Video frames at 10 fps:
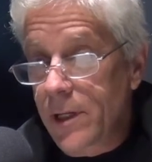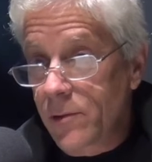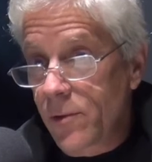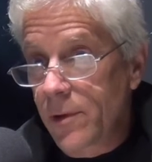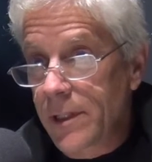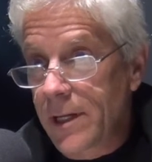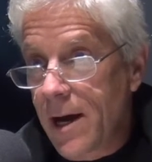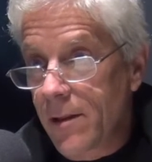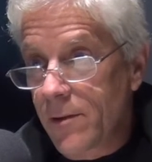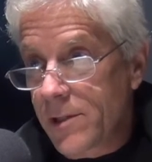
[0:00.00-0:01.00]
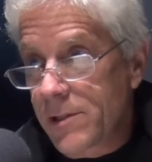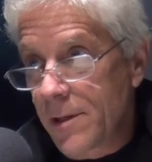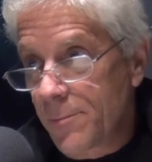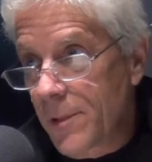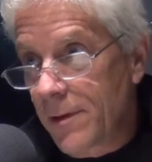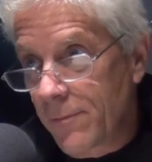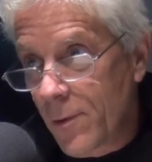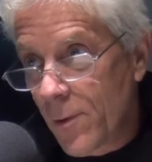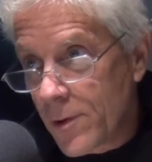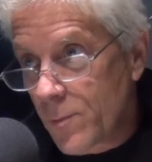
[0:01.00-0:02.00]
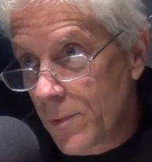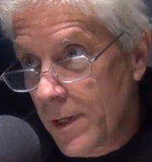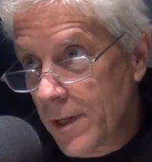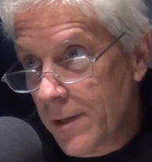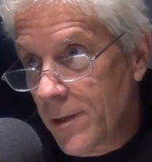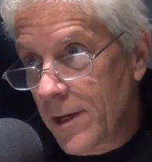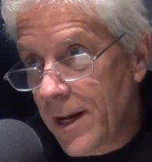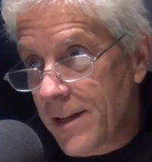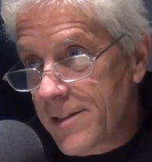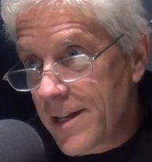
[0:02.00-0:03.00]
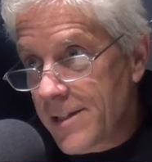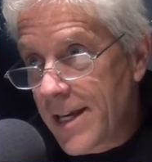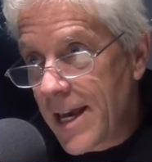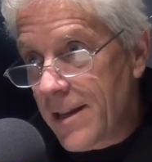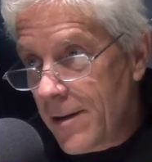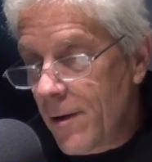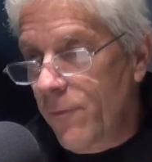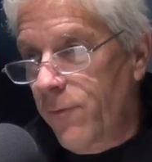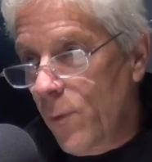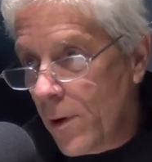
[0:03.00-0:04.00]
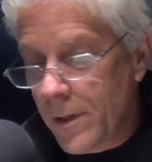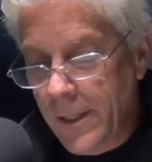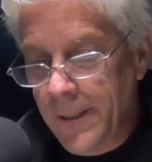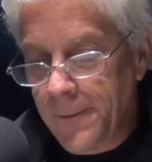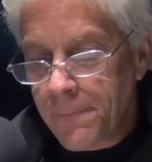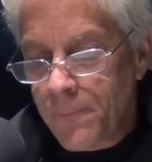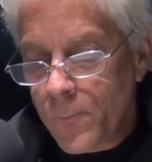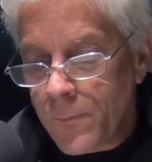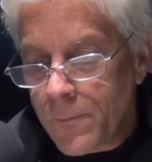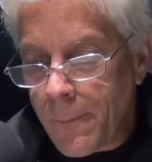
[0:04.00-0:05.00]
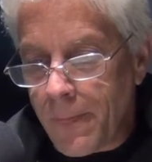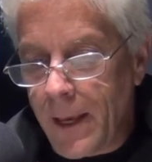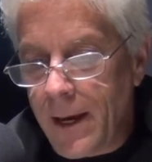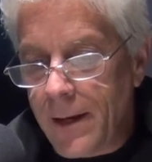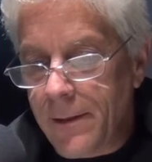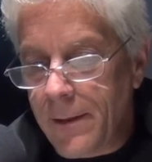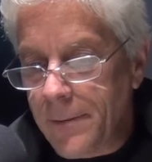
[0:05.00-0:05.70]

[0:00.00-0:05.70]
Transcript: $1 trillion is something, of course, the United States can't afford. And